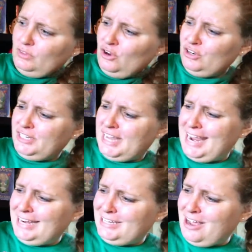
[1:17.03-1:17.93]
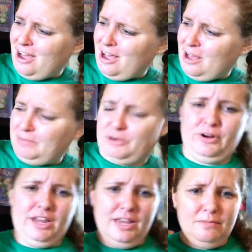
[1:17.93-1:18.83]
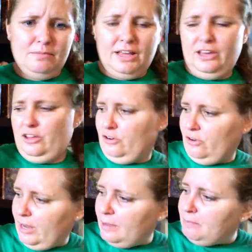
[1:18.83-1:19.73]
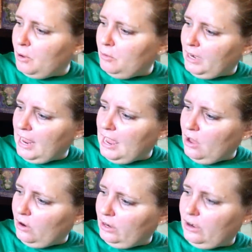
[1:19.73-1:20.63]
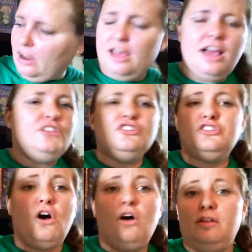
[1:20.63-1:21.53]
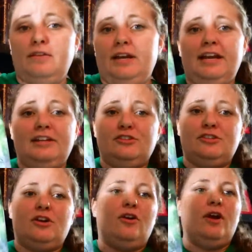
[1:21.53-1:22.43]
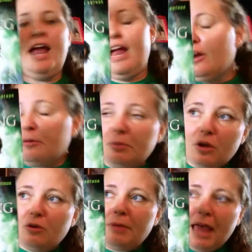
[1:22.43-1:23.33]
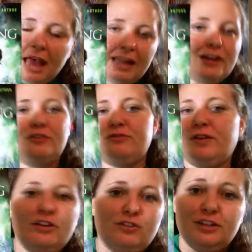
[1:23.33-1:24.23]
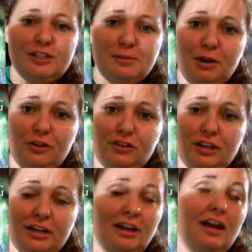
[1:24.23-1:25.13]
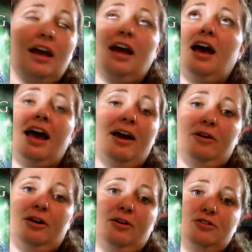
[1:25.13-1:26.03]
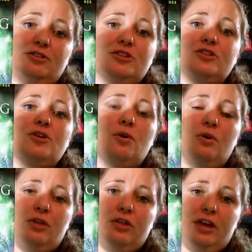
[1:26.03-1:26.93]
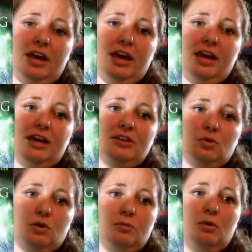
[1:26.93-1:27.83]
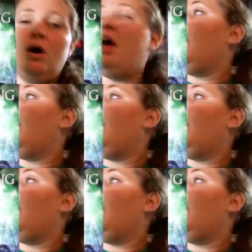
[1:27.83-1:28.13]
her tank top and her hip poking out and just all of it. It just, her hair blown back and her facial expression. I don't know. Just this whole thing is horrible.